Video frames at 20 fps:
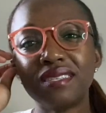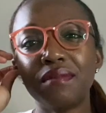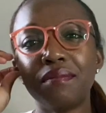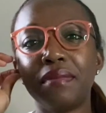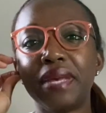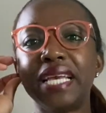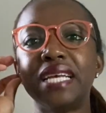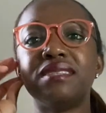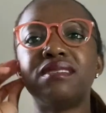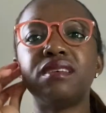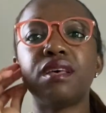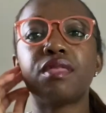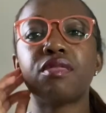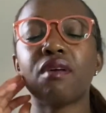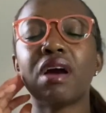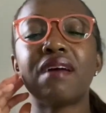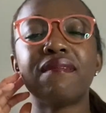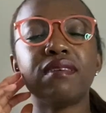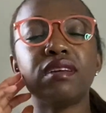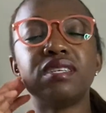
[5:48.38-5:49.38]
mean to
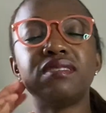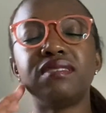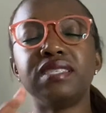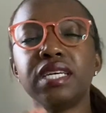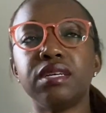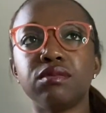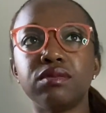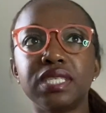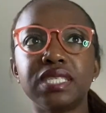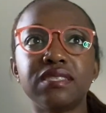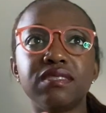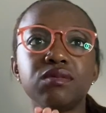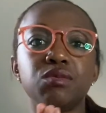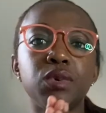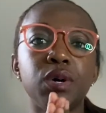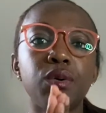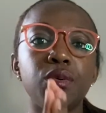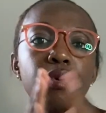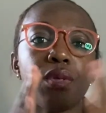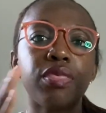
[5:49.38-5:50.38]
thrive in your singleness?
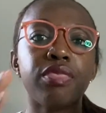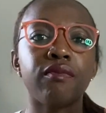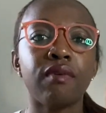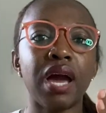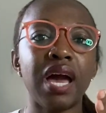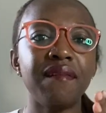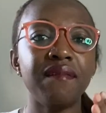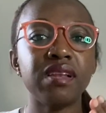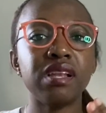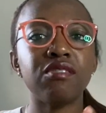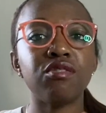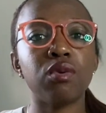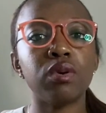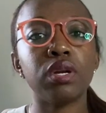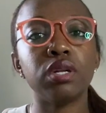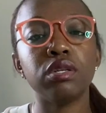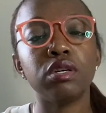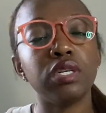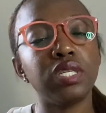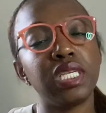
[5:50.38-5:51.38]
Well, thriving is going to
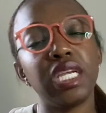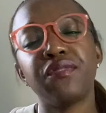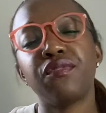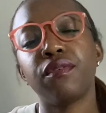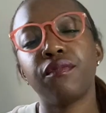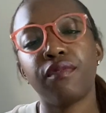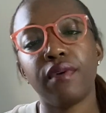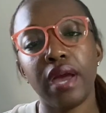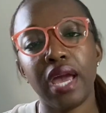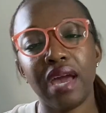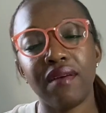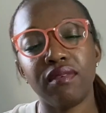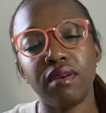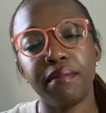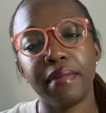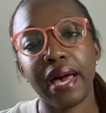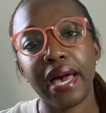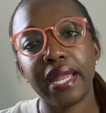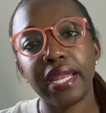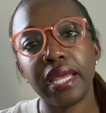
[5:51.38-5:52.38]
look different for
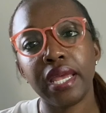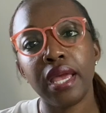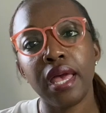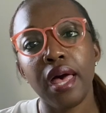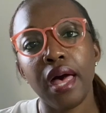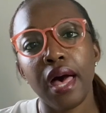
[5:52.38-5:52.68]
everybody,